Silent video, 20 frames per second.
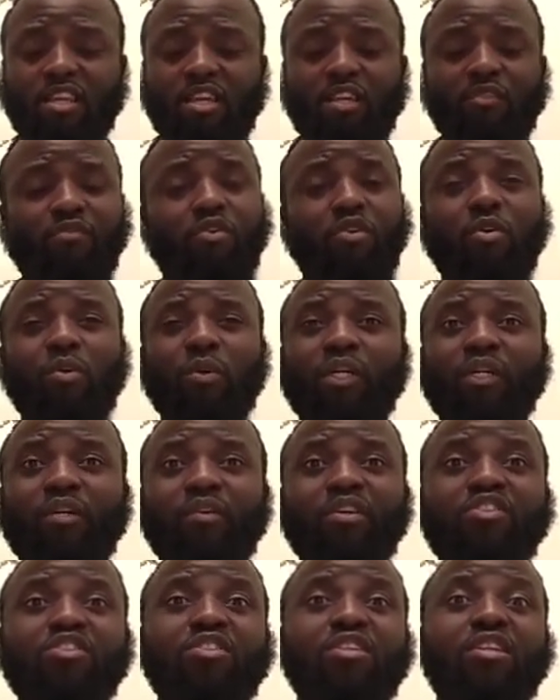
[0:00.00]
If you're a
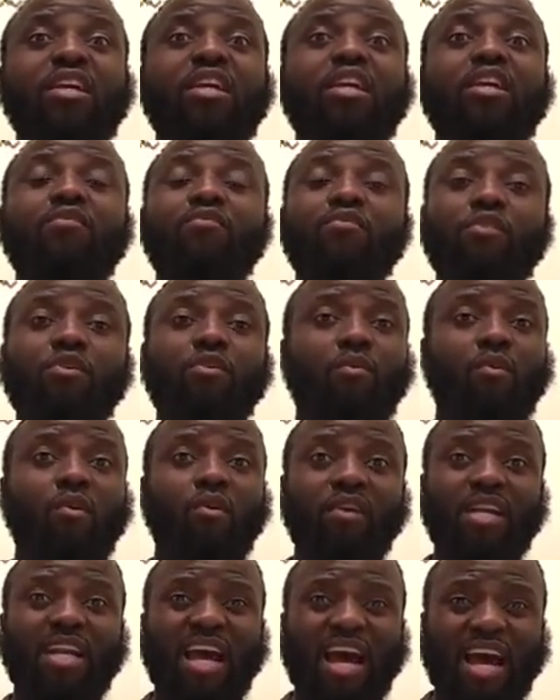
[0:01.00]
Christian, if you
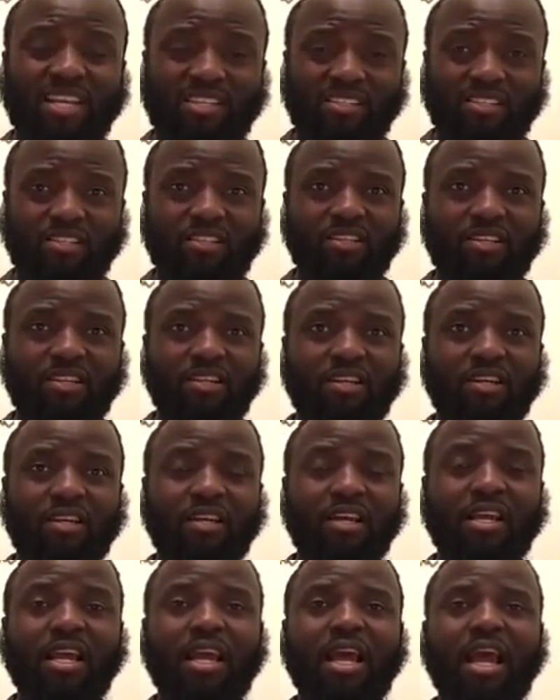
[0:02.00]
are not,
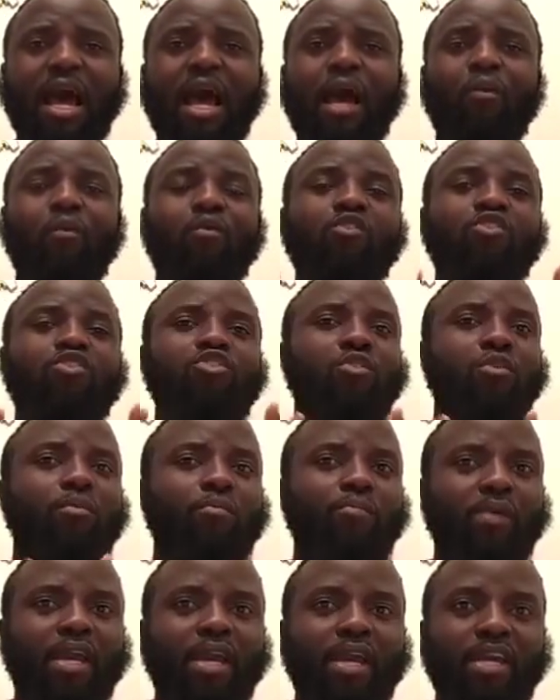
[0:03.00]
I want you to
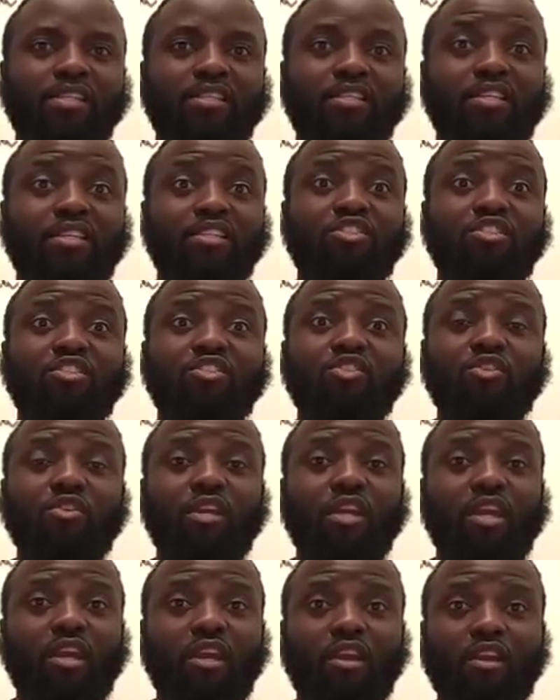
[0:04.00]
pay attention to
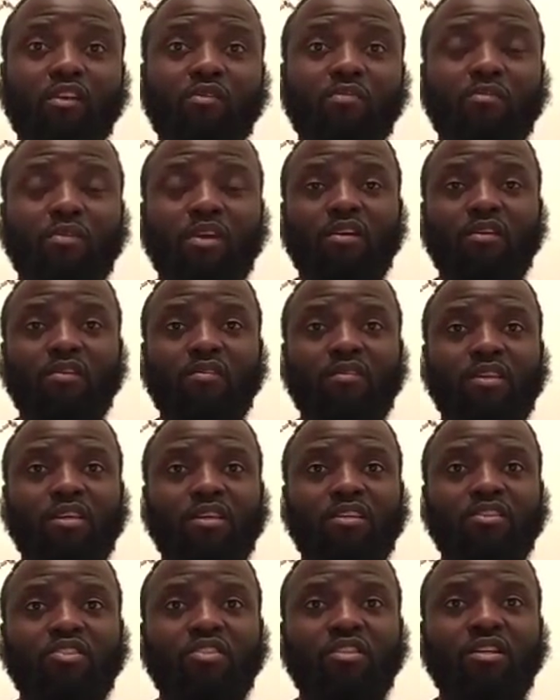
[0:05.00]
hear me on
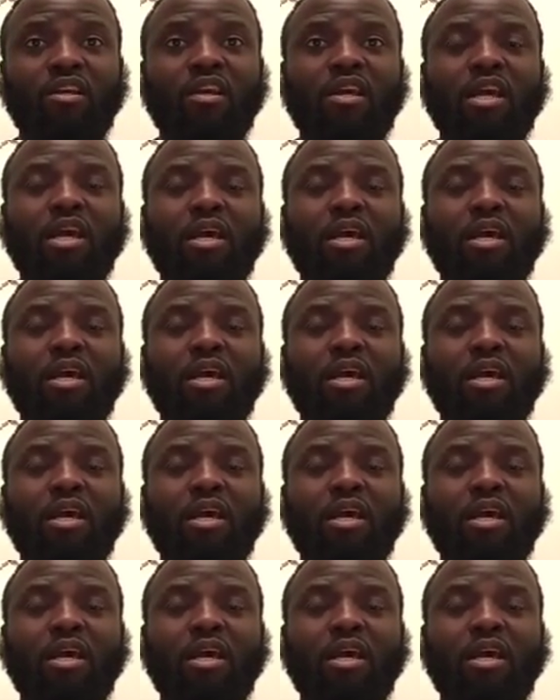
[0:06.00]
this.